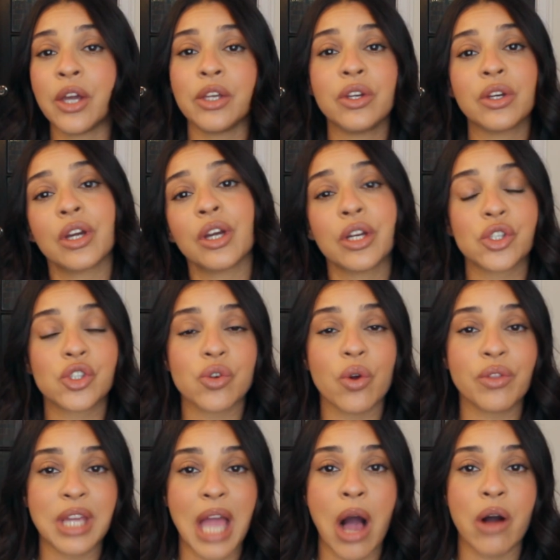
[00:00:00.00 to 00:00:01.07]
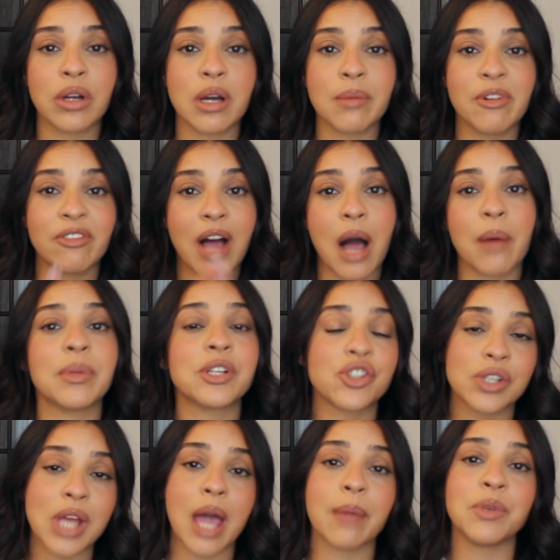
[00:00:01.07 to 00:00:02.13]
You can control the outcome of how
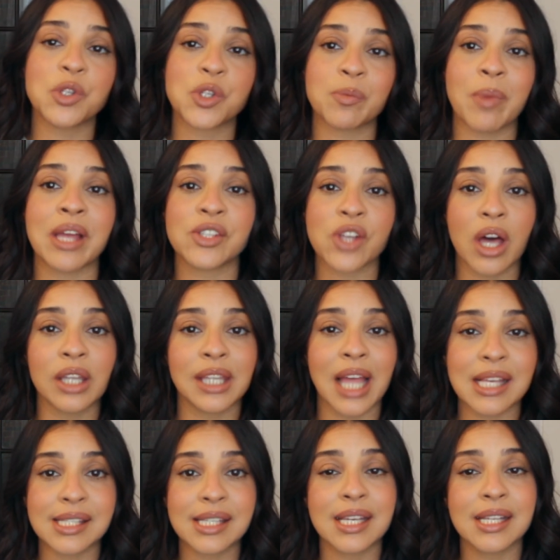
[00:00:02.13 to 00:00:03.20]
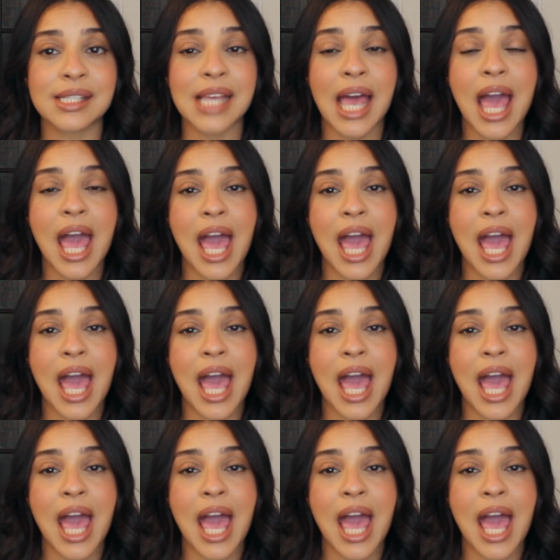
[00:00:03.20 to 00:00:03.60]
much time you spend on lessons.